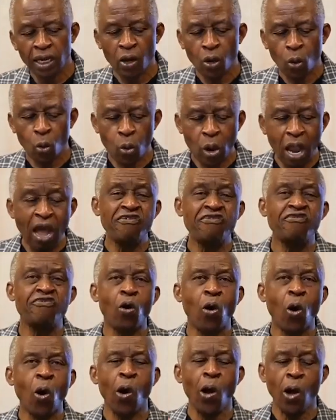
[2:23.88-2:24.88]

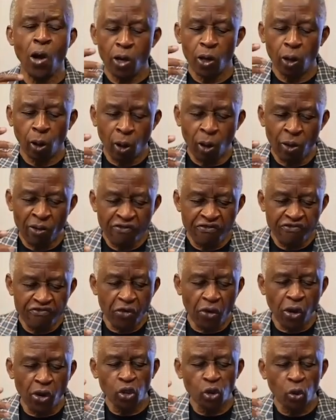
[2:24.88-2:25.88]
wherefore
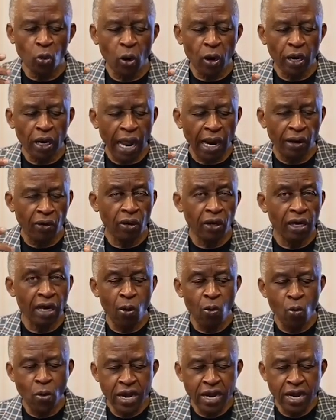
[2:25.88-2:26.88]
comfort one another
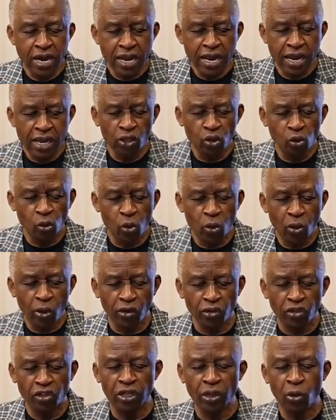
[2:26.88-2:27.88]
with these
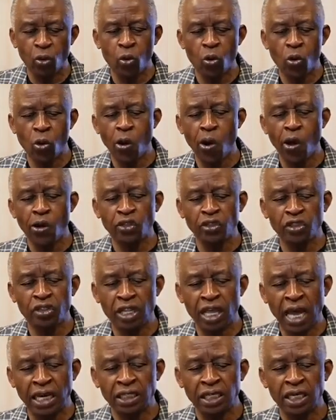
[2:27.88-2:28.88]
words, the words
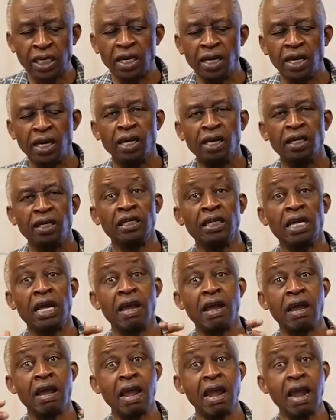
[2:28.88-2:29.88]
that the
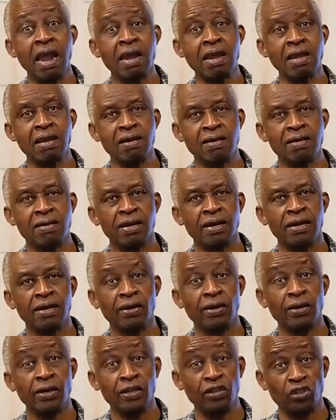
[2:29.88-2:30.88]
end
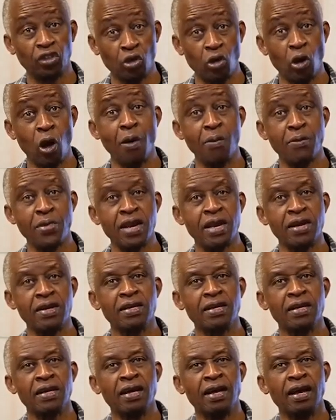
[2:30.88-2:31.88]
is coming.
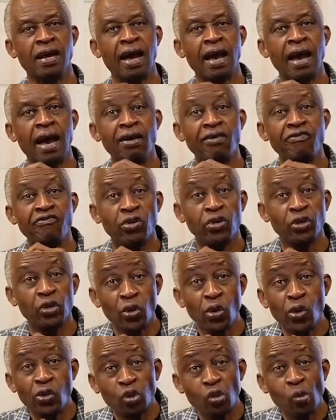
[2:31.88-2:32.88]
And for
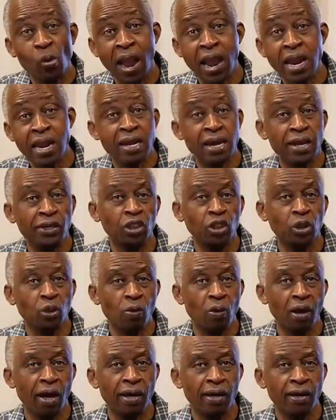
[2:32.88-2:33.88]
those who are in
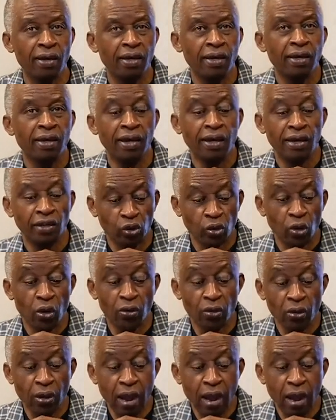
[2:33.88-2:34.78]
Yeshua, it's going to